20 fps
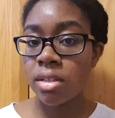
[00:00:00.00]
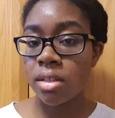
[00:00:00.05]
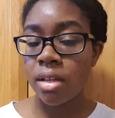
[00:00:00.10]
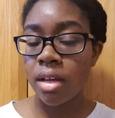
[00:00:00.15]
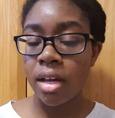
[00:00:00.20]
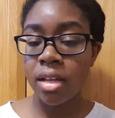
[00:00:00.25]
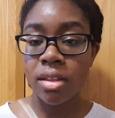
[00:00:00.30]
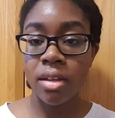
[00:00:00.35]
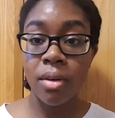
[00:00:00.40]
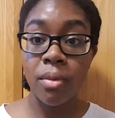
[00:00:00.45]

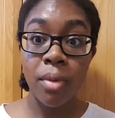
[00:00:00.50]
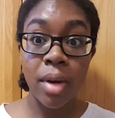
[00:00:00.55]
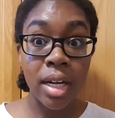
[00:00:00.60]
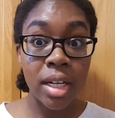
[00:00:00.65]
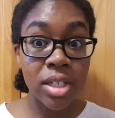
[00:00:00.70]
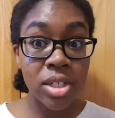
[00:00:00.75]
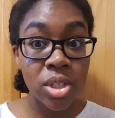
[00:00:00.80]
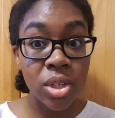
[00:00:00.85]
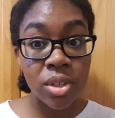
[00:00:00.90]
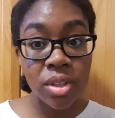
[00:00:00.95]
I thought, why
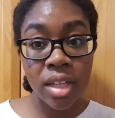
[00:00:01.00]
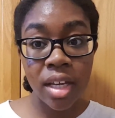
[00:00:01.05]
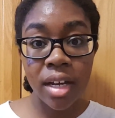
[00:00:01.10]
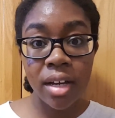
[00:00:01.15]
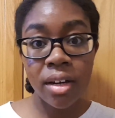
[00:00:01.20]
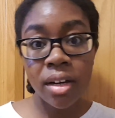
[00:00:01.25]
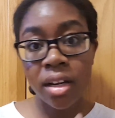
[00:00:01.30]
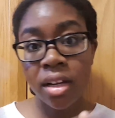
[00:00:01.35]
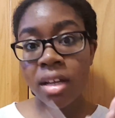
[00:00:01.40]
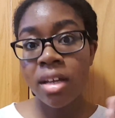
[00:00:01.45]
not start
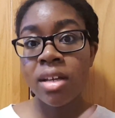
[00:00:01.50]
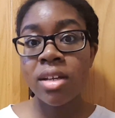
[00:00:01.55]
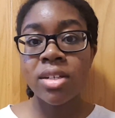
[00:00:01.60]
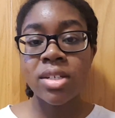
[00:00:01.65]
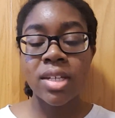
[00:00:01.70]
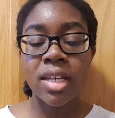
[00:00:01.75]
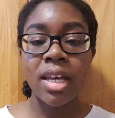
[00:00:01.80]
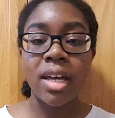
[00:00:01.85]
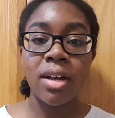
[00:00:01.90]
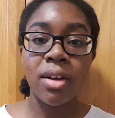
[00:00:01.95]
there?
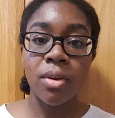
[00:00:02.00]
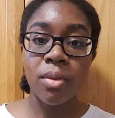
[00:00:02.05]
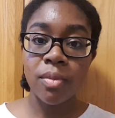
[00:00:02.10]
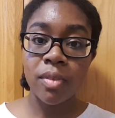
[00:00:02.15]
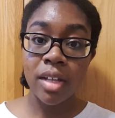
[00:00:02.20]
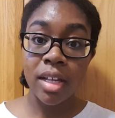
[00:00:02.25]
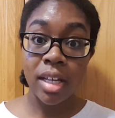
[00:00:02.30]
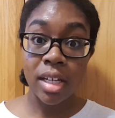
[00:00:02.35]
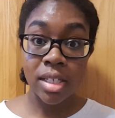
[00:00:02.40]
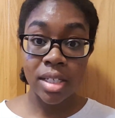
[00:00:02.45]
So yeah,
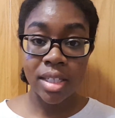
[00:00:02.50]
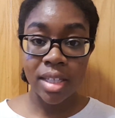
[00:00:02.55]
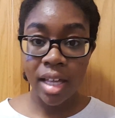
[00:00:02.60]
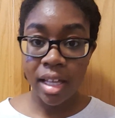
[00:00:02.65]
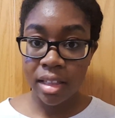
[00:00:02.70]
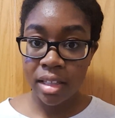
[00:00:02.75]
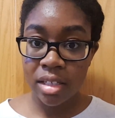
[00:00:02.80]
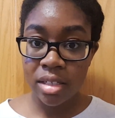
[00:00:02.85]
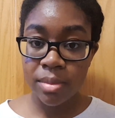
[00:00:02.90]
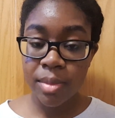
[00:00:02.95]
hopefully I get to
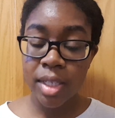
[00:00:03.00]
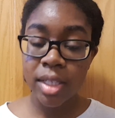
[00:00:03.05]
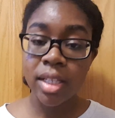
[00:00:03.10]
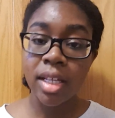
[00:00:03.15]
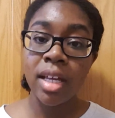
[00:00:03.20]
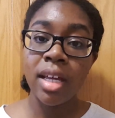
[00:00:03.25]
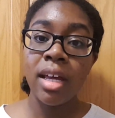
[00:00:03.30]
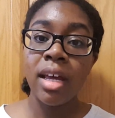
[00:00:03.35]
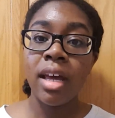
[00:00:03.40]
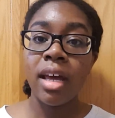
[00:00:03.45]
that this month.
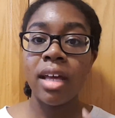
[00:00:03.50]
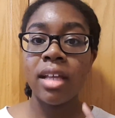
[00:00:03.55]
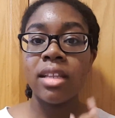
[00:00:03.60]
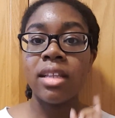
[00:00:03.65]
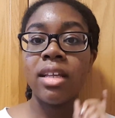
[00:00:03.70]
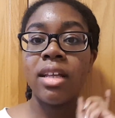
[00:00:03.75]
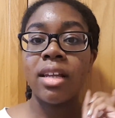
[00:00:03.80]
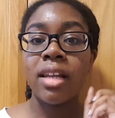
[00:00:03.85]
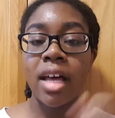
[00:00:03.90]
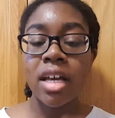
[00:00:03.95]
And
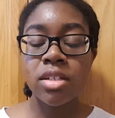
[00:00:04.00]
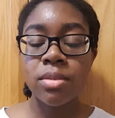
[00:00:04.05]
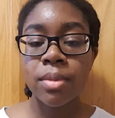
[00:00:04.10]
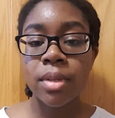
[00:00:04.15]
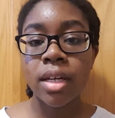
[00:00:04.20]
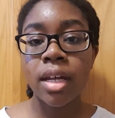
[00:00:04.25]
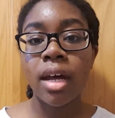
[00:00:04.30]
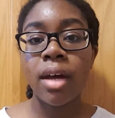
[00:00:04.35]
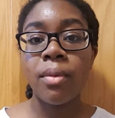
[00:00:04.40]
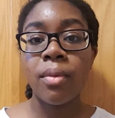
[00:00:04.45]
the last
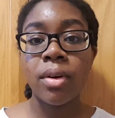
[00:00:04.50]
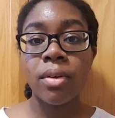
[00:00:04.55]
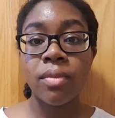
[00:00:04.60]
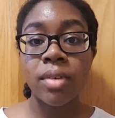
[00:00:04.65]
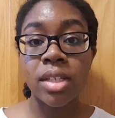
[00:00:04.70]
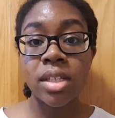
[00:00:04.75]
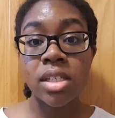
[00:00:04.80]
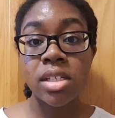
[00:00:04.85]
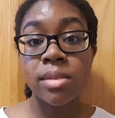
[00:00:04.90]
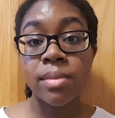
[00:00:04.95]
book I want to
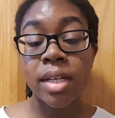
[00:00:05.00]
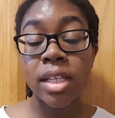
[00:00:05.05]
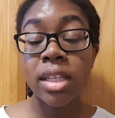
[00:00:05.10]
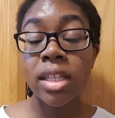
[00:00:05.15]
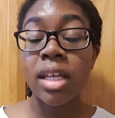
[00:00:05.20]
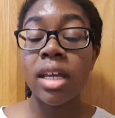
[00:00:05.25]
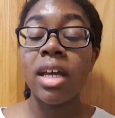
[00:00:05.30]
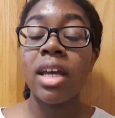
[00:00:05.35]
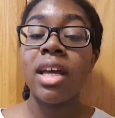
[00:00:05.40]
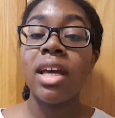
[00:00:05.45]
read this month
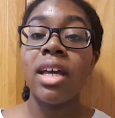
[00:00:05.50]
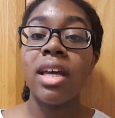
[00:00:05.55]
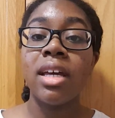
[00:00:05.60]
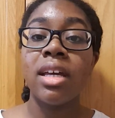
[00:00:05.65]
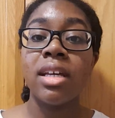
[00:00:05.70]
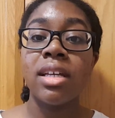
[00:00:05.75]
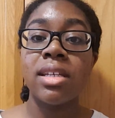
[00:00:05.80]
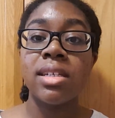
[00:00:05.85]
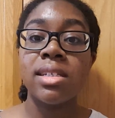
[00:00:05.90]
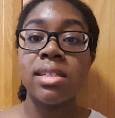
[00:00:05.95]

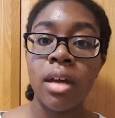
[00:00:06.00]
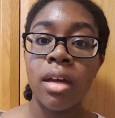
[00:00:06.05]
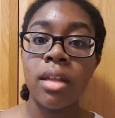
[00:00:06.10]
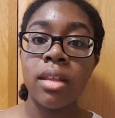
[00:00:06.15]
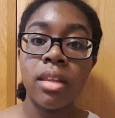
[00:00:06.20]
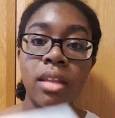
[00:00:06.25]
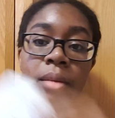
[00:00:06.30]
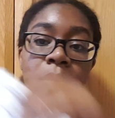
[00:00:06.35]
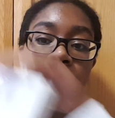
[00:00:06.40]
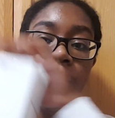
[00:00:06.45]
is
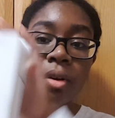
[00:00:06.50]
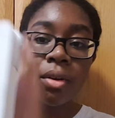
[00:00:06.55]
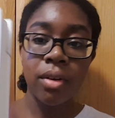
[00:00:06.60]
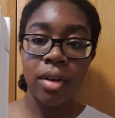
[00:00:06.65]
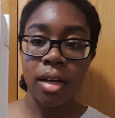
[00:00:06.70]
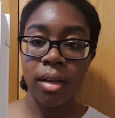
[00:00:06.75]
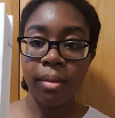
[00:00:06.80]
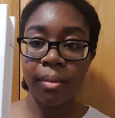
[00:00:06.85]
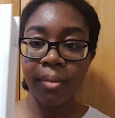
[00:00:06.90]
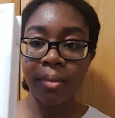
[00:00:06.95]
The
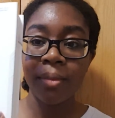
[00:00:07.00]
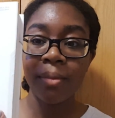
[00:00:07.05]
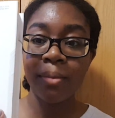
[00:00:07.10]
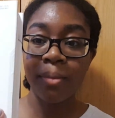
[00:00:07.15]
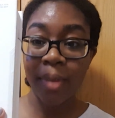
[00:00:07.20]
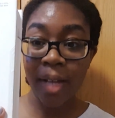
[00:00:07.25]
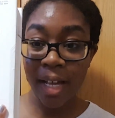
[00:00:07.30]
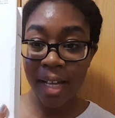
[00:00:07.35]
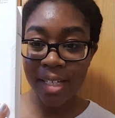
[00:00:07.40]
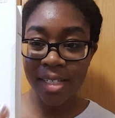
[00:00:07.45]
Program
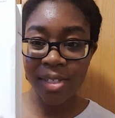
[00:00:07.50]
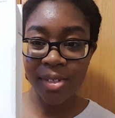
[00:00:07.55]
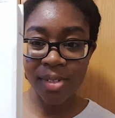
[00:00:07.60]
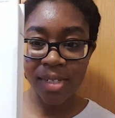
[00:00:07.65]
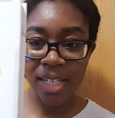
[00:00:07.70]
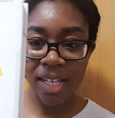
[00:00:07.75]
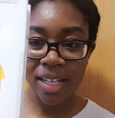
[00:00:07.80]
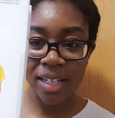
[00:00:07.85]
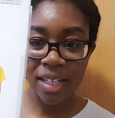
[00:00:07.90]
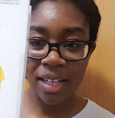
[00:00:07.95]
by
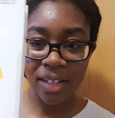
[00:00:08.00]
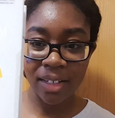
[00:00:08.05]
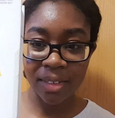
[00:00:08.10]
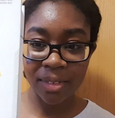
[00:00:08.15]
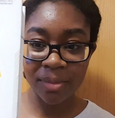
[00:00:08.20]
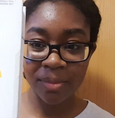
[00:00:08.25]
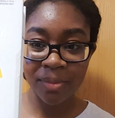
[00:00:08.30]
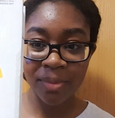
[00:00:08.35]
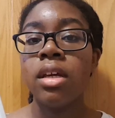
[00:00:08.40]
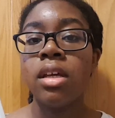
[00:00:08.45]
Suzanne Young.
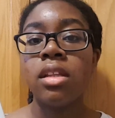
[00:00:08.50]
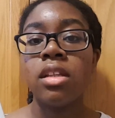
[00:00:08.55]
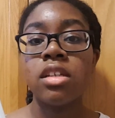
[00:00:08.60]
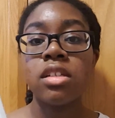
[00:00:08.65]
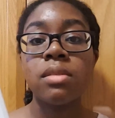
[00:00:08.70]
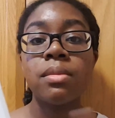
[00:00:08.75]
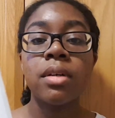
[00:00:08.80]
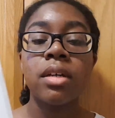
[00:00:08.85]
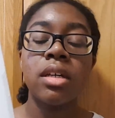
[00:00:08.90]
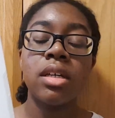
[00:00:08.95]

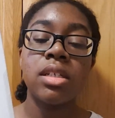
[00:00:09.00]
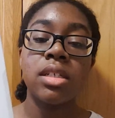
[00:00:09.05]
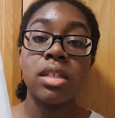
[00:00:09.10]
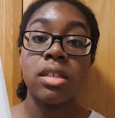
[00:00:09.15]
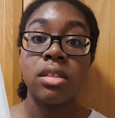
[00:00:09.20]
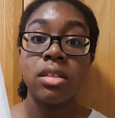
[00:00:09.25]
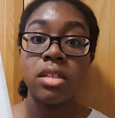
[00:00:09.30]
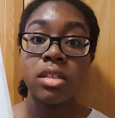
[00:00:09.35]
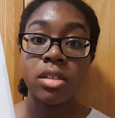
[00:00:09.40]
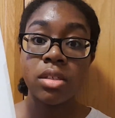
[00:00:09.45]
This book is a
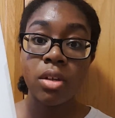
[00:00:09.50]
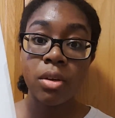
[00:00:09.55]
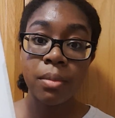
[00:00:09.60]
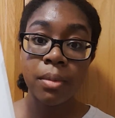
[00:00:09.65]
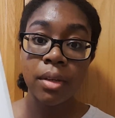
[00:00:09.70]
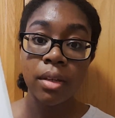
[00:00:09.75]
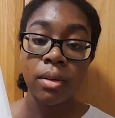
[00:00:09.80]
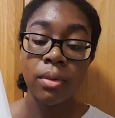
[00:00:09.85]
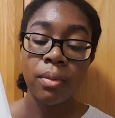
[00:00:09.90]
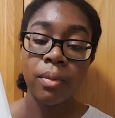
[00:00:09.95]

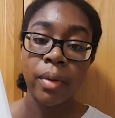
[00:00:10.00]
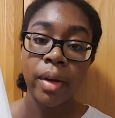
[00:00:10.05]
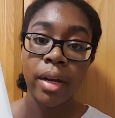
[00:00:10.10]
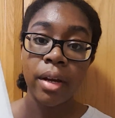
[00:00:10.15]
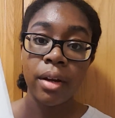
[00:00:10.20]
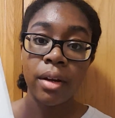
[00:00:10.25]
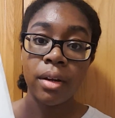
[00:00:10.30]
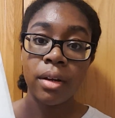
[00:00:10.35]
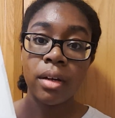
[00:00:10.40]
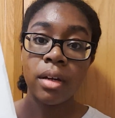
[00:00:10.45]
dystopian
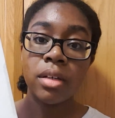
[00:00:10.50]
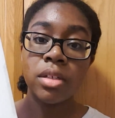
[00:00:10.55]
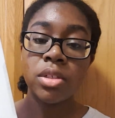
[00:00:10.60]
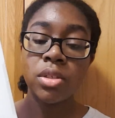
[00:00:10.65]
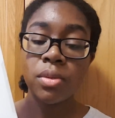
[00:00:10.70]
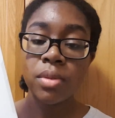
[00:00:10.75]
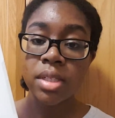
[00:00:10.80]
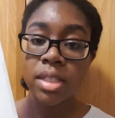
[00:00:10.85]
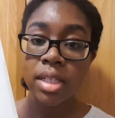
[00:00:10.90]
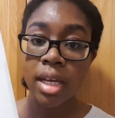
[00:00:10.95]
where
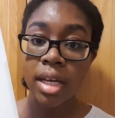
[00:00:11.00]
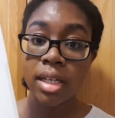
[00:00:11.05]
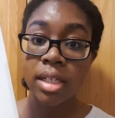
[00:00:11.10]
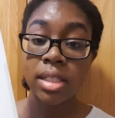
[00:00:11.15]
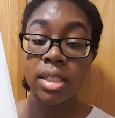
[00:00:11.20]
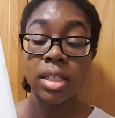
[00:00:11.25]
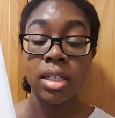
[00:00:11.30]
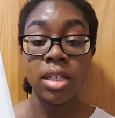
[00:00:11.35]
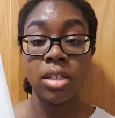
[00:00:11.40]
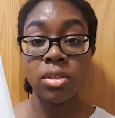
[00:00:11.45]
suicide is
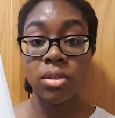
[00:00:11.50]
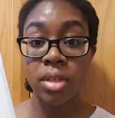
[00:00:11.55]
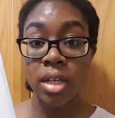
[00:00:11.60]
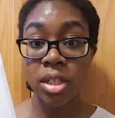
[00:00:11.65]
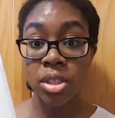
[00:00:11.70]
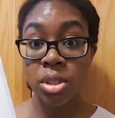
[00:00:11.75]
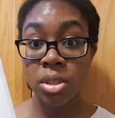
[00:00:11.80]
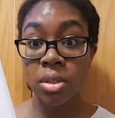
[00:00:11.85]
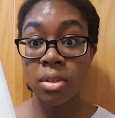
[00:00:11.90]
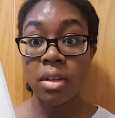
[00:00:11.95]
an
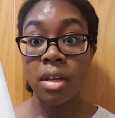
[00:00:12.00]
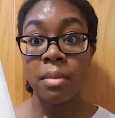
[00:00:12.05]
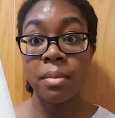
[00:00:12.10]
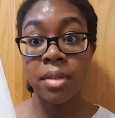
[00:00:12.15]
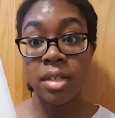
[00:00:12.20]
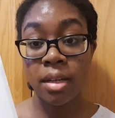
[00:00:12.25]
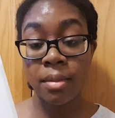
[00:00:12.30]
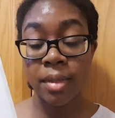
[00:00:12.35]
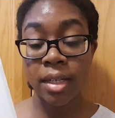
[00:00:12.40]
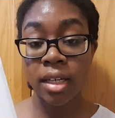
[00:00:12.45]
international
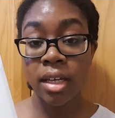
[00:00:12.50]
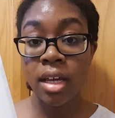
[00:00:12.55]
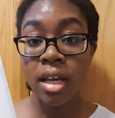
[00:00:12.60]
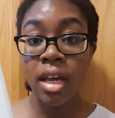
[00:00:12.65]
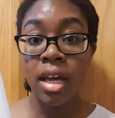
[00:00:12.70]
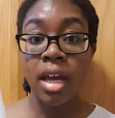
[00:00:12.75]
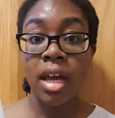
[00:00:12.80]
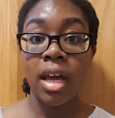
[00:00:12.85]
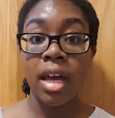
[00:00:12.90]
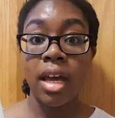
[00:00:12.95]
epidemic,
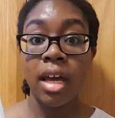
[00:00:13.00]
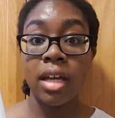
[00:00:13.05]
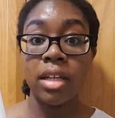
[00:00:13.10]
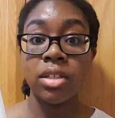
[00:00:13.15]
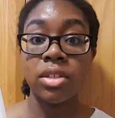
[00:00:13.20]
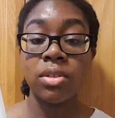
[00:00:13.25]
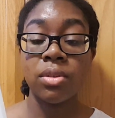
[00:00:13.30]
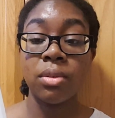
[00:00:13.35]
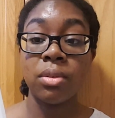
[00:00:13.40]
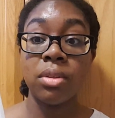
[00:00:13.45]
and
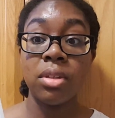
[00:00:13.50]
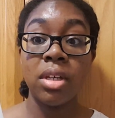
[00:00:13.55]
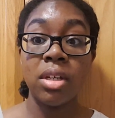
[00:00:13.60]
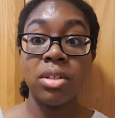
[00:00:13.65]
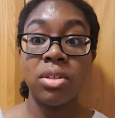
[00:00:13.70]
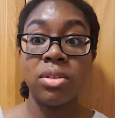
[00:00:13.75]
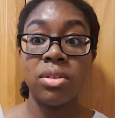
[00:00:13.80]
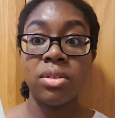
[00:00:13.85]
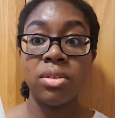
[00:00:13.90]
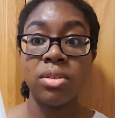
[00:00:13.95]
so
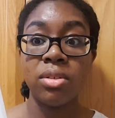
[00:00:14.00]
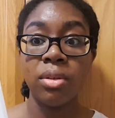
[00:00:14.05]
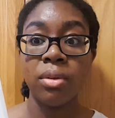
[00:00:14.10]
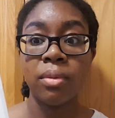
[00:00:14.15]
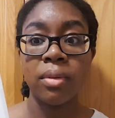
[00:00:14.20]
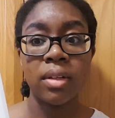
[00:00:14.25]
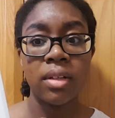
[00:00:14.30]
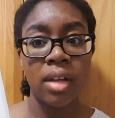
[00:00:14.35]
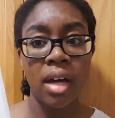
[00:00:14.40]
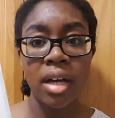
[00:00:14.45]
they do
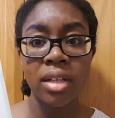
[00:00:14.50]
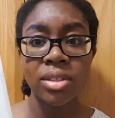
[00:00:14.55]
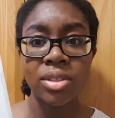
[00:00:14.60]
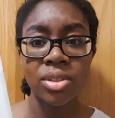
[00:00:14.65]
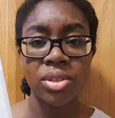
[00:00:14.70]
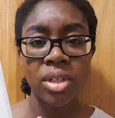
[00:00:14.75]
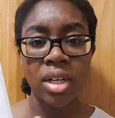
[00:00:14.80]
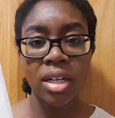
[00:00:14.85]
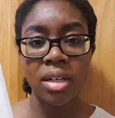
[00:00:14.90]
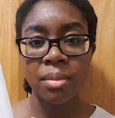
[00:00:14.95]
a lot to
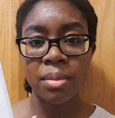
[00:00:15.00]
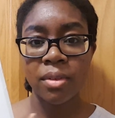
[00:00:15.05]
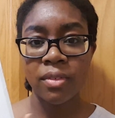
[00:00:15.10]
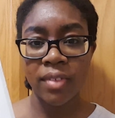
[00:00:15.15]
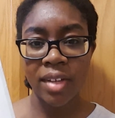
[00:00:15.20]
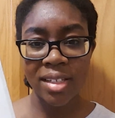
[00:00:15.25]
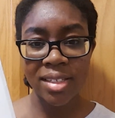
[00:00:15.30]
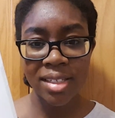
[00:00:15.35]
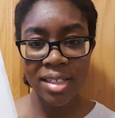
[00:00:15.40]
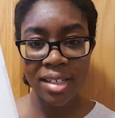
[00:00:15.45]
try to
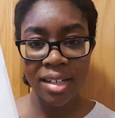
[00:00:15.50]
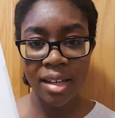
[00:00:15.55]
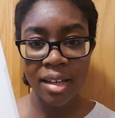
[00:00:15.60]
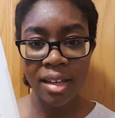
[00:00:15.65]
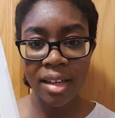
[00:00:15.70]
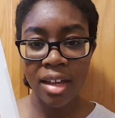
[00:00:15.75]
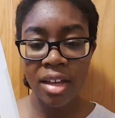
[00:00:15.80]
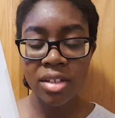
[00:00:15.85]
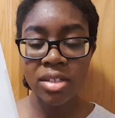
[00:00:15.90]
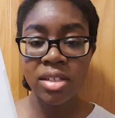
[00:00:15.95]
prevent it, I
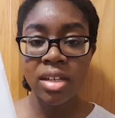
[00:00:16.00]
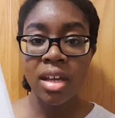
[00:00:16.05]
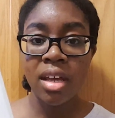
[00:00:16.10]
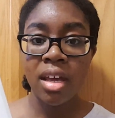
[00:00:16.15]
guess.